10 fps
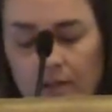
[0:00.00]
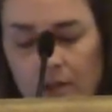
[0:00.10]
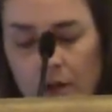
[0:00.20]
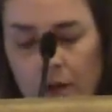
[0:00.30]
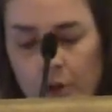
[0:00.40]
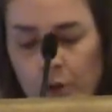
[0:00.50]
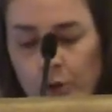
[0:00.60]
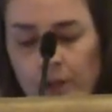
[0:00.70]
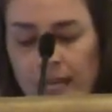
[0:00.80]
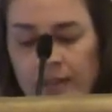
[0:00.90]
The God who
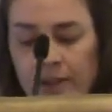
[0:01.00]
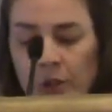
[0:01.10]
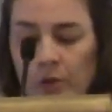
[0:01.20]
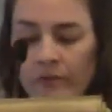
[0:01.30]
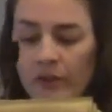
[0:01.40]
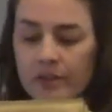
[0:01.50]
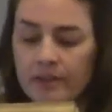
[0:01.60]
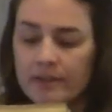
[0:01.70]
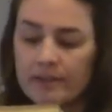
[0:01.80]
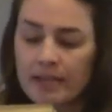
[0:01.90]
created the universe
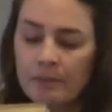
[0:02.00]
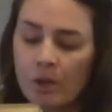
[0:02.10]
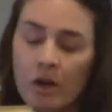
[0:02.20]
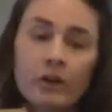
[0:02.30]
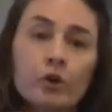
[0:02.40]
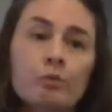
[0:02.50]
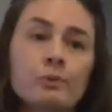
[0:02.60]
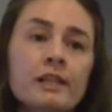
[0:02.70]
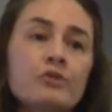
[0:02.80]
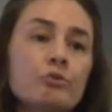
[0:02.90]
is the same God who
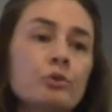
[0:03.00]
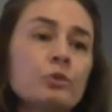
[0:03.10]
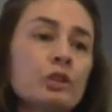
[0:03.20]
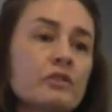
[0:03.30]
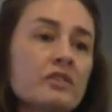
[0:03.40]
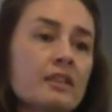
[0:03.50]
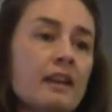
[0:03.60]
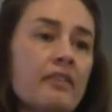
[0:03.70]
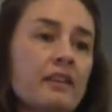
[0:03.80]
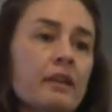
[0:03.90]
brings rulers to
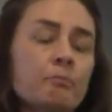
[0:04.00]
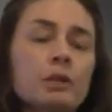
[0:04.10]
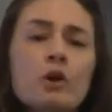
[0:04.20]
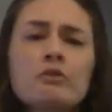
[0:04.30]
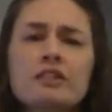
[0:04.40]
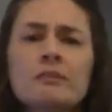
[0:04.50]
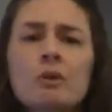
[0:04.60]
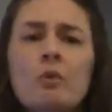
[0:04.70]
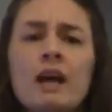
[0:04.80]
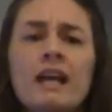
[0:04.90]
nothing, blows them
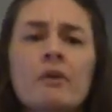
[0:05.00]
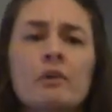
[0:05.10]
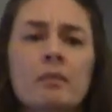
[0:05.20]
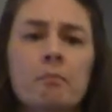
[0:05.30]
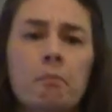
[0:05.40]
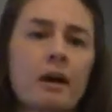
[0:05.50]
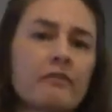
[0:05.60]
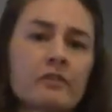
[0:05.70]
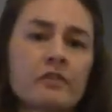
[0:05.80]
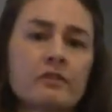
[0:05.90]
away with a
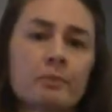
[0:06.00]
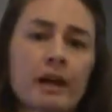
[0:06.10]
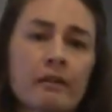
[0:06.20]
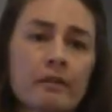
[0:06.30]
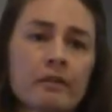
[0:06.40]
puff of his breath.